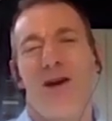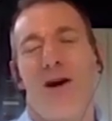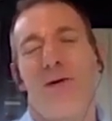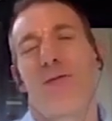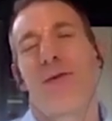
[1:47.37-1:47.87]

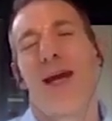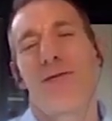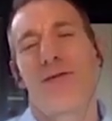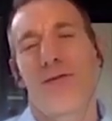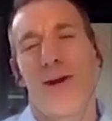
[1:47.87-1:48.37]
you always want to
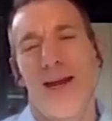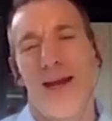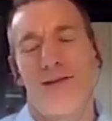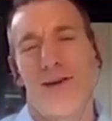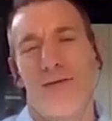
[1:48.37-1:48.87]
have a
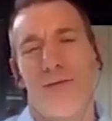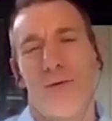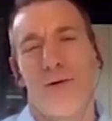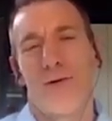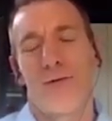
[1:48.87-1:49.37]
strategy
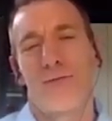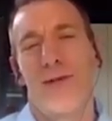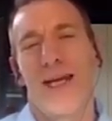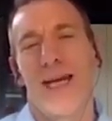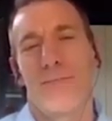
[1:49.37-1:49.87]
for
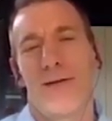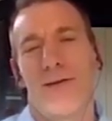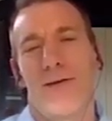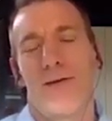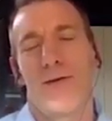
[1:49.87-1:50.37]
being
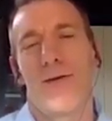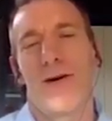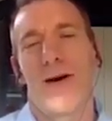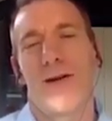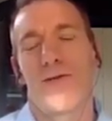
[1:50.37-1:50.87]
able
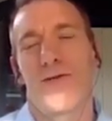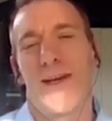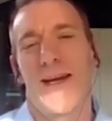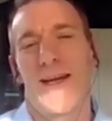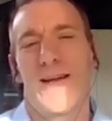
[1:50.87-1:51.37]
to
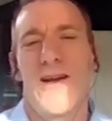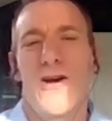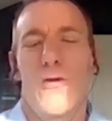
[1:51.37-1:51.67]
understand